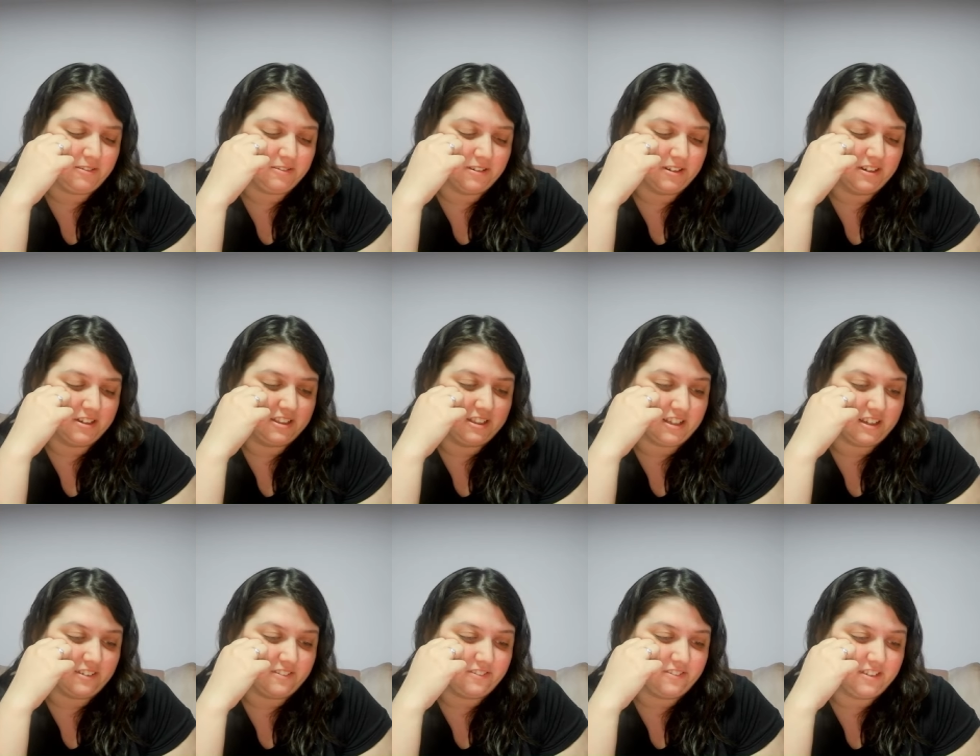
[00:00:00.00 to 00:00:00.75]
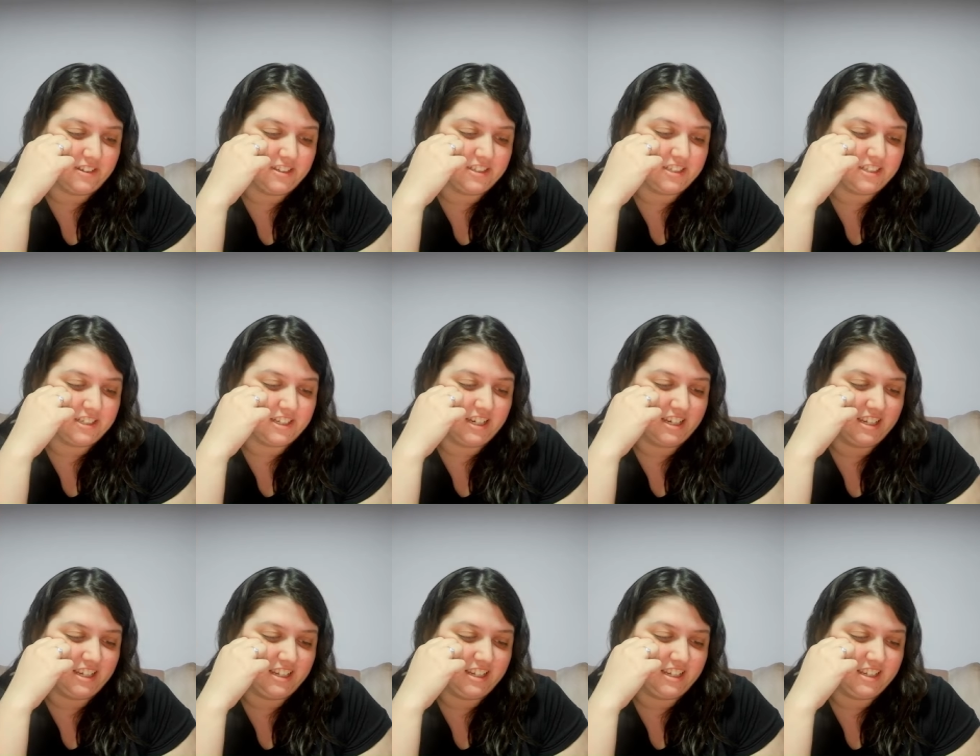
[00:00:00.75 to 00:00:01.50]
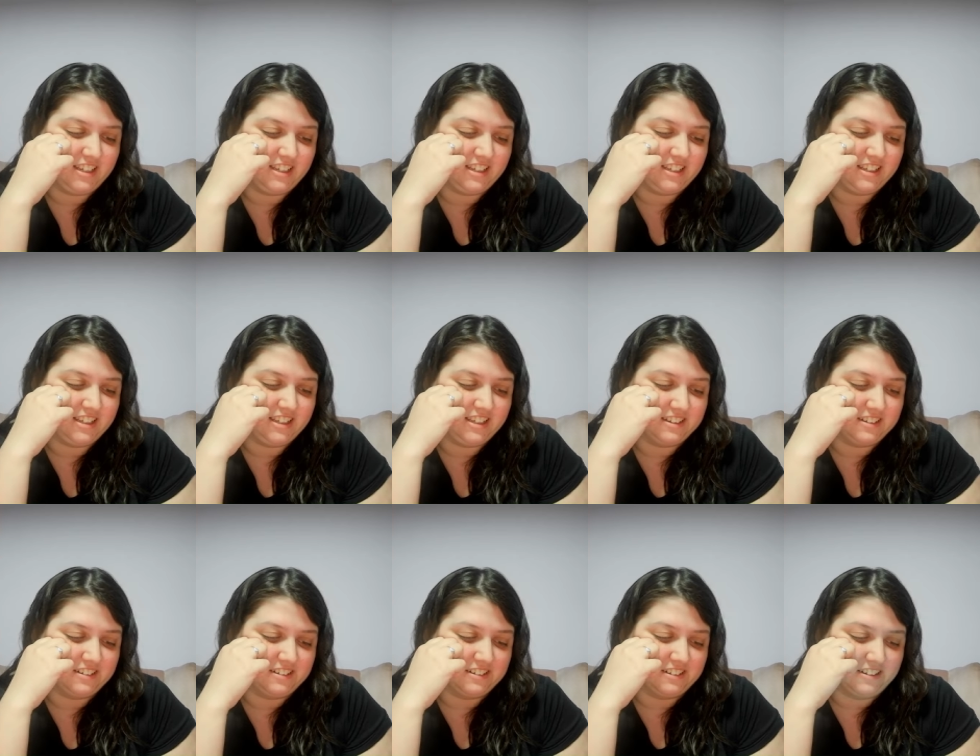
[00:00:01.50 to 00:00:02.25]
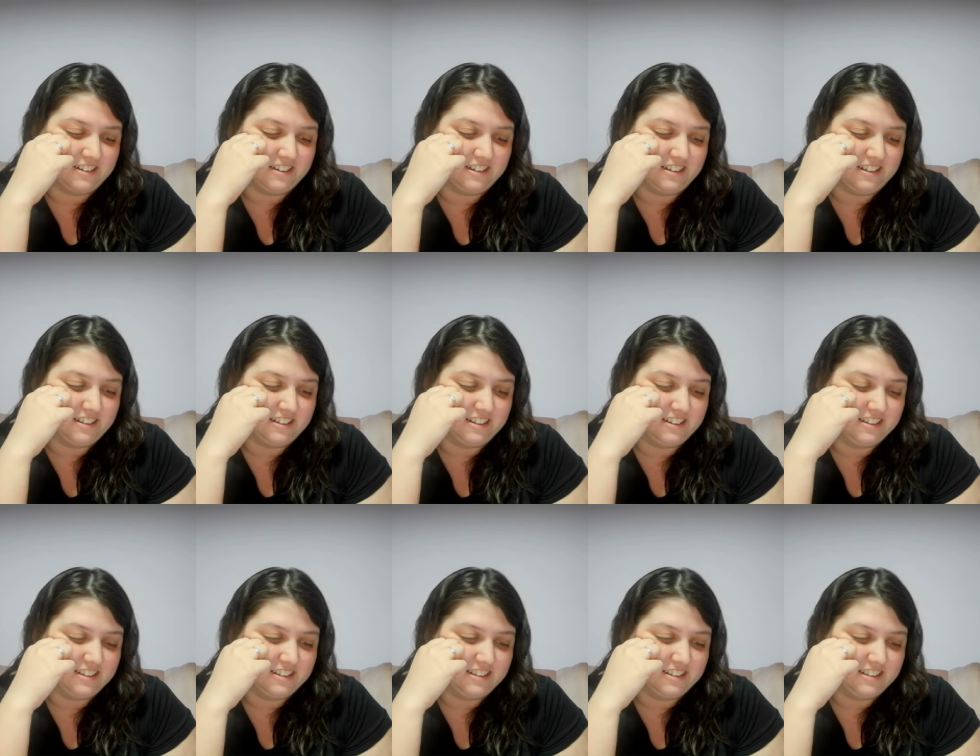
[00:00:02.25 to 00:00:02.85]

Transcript: wanted that fish. Aww.